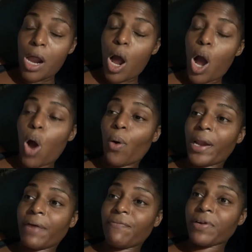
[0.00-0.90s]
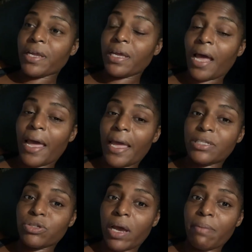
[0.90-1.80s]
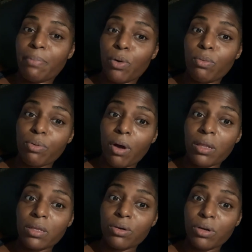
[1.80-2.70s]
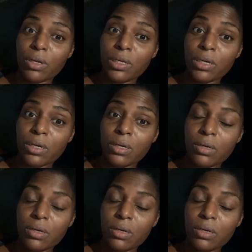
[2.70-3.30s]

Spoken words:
Oh, and I forget, I had tried bone broth earlier.